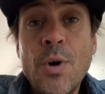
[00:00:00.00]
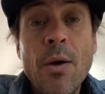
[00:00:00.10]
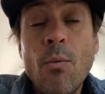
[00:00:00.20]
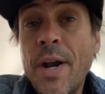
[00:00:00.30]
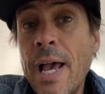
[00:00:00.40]
when
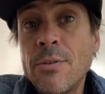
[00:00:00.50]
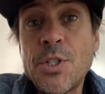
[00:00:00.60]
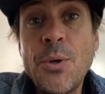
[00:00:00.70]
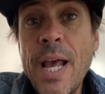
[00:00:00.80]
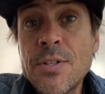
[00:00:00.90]
I went
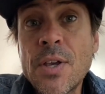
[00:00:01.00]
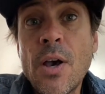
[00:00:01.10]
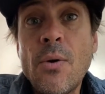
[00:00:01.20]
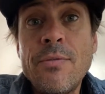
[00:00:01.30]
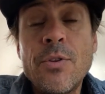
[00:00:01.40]
out 2 days
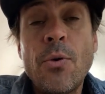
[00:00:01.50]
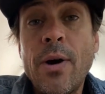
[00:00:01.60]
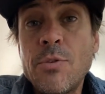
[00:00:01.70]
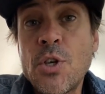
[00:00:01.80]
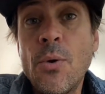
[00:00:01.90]
ago, even
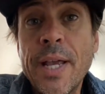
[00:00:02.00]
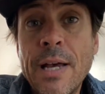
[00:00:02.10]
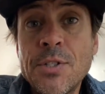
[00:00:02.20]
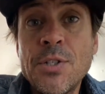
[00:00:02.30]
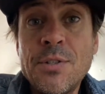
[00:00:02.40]
though I was going
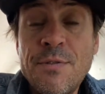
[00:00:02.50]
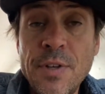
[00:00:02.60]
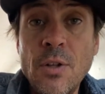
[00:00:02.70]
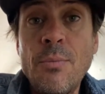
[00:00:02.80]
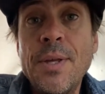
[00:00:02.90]
out to
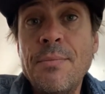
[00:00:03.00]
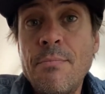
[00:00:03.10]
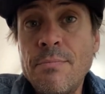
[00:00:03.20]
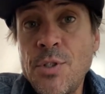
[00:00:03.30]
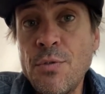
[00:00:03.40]
film
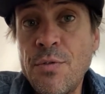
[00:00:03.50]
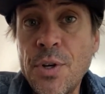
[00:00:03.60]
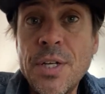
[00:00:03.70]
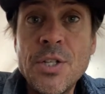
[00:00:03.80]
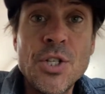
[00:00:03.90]
and do
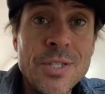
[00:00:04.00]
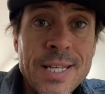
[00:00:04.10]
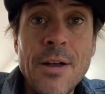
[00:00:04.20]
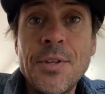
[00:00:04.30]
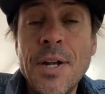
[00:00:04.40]
footage and
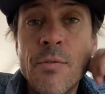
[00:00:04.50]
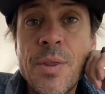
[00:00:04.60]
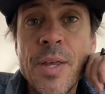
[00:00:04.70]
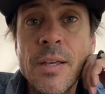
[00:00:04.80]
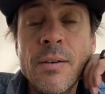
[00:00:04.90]
sound and
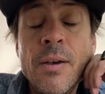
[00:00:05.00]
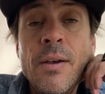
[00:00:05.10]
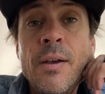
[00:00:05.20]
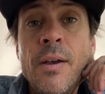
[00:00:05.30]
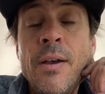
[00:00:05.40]
everything,
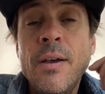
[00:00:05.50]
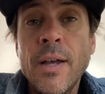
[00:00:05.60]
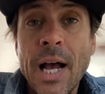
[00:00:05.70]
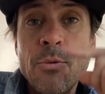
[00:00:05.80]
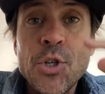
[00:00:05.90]

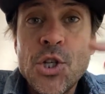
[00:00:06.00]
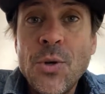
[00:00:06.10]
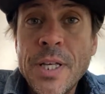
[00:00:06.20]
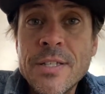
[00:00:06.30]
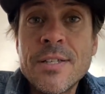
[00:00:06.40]
I was
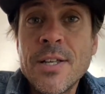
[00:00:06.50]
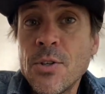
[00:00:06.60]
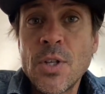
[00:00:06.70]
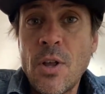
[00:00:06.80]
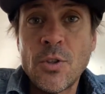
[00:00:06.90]
shooting
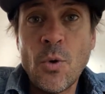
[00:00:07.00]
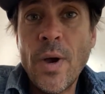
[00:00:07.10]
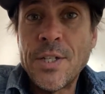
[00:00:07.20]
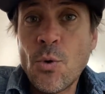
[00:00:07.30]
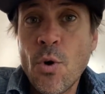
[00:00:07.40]
stills along the
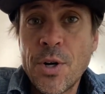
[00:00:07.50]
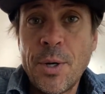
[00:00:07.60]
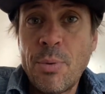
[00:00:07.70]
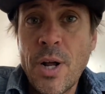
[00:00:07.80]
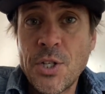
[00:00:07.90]
way to work
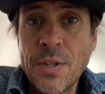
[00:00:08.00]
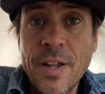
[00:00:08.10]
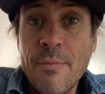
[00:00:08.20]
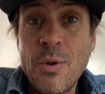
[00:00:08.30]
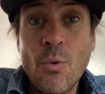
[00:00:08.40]
on a project
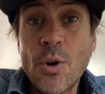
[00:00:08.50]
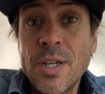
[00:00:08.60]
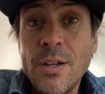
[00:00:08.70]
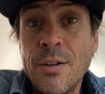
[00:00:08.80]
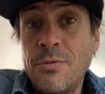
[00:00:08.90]
that I've been
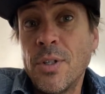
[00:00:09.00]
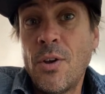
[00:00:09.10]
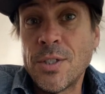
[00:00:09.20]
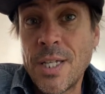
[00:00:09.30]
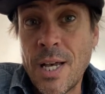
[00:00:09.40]
working on for a
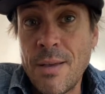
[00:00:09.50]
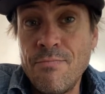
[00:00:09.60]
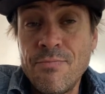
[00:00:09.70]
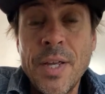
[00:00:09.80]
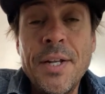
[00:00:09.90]
long
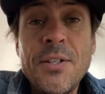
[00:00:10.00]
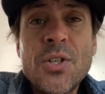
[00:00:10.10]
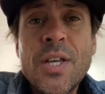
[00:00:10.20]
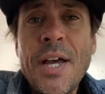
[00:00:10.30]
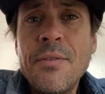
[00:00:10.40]
time. And it
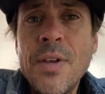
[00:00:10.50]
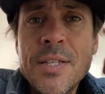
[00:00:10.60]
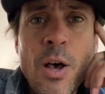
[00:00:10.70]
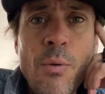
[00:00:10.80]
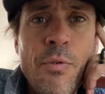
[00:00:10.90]
just kind of,
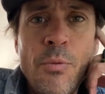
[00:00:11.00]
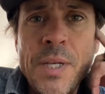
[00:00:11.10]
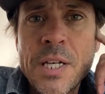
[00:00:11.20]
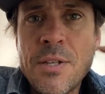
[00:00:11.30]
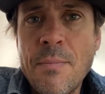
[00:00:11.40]
it's helpful
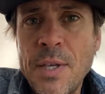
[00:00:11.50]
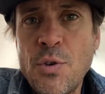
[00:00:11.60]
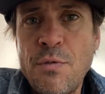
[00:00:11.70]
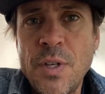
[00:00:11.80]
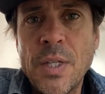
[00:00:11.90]
because it
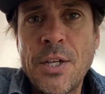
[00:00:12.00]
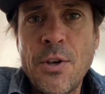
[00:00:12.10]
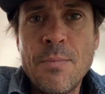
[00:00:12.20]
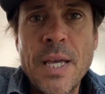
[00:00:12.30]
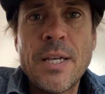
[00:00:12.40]
makes you feel like
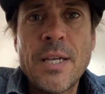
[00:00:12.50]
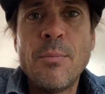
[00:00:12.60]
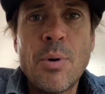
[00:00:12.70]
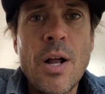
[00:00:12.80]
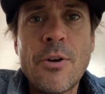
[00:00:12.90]
you're
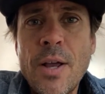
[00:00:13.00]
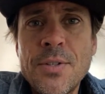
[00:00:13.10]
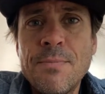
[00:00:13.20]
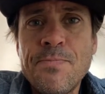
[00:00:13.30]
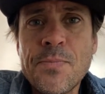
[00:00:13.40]
making
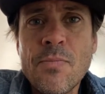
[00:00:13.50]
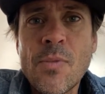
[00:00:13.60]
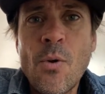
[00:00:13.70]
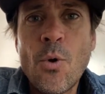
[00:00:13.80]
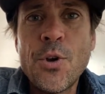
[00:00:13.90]
progress
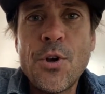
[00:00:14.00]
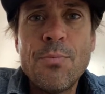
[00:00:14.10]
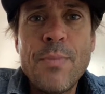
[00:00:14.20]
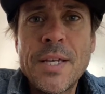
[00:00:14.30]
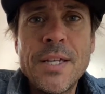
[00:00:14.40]
or
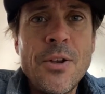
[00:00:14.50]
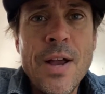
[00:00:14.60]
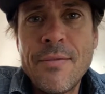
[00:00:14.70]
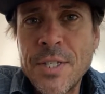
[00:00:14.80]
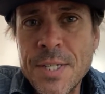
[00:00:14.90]
you're
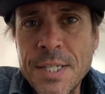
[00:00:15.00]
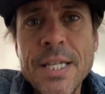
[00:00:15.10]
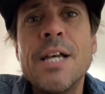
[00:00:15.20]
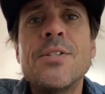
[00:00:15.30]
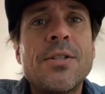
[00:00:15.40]
having
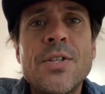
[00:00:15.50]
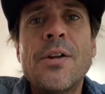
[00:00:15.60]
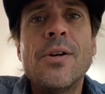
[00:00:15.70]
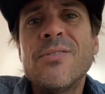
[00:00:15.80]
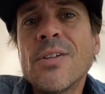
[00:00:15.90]
success, et
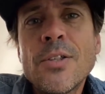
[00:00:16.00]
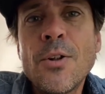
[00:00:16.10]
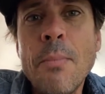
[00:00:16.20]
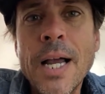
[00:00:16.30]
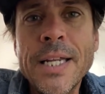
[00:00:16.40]
cetera. It's a
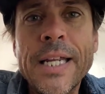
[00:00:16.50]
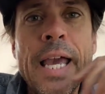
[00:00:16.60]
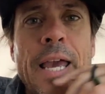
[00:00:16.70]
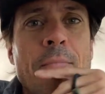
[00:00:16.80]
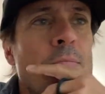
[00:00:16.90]
little mind
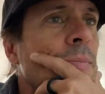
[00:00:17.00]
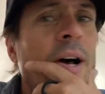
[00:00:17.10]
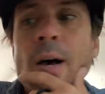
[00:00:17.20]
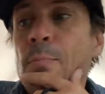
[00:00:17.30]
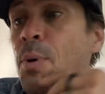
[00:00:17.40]
game.
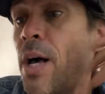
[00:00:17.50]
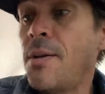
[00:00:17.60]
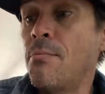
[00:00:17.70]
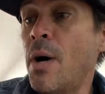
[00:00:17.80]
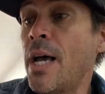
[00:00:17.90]

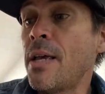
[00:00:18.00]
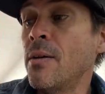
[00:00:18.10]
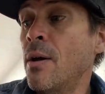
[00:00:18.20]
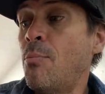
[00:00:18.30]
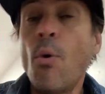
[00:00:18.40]
But
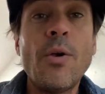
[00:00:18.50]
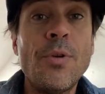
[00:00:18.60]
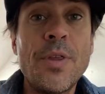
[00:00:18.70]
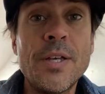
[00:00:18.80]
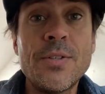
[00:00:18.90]
my point
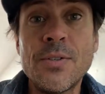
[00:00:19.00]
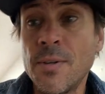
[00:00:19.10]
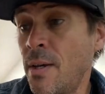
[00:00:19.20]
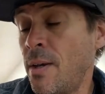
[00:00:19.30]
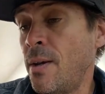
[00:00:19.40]
with this
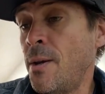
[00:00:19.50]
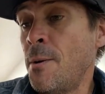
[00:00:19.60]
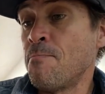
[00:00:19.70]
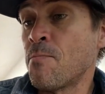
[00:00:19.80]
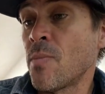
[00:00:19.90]

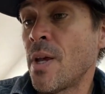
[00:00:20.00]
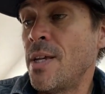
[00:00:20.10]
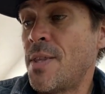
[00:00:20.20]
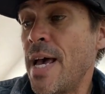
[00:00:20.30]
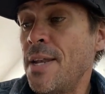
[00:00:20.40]

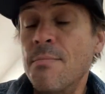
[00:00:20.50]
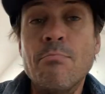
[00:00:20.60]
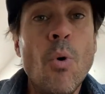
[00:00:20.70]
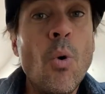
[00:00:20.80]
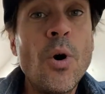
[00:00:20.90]
is that
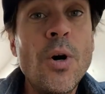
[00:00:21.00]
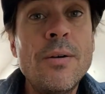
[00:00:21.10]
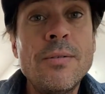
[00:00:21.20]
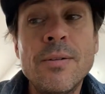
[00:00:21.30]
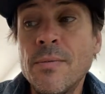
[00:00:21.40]

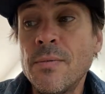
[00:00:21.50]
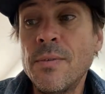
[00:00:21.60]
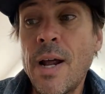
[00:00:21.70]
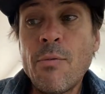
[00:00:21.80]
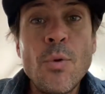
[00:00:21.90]

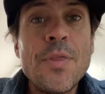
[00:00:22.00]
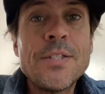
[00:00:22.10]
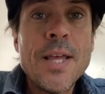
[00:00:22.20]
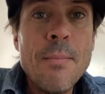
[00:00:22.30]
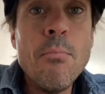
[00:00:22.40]
everyone
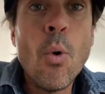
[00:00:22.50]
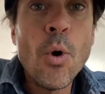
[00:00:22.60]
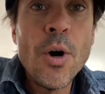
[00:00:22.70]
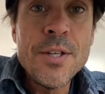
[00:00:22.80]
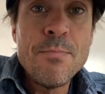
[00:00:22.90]
thinks that
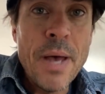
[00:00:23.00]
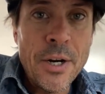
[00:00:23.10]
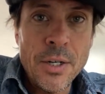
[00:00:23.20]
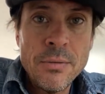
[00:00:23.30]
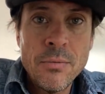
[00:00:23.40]
more is
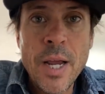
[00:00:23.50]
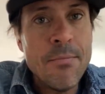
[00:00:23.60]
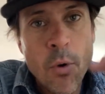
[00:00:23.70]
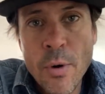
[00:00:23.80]
better, right?